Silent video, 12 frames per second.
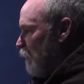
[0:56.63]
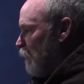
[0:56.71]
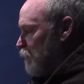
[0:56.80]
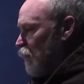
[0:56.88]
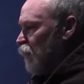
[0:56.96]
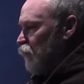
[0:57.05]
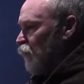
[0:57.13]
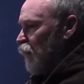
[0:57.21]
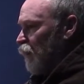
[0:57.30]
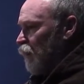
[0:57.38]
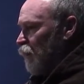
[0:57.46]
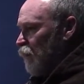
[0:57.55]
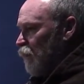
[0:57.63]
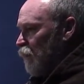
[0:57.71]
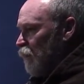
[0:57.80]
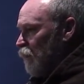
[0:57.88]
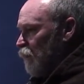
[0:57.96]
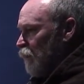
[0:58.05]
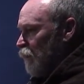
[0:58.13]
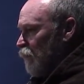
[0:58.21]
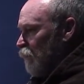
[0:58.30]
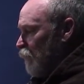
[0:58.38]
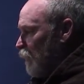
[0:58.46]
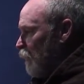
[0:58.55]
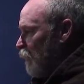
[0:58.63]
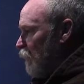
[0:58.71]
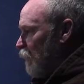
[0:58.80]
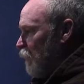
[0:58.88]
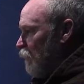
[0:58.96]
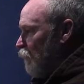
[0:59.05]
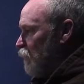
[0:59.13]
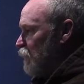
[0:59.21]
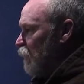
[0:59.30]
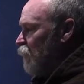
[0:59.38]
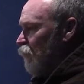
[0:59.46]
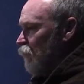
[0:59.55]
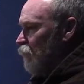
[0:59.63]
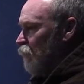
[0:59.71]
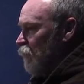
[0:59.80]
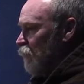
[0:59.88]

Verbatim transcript: It's not draining, right? Where's it going?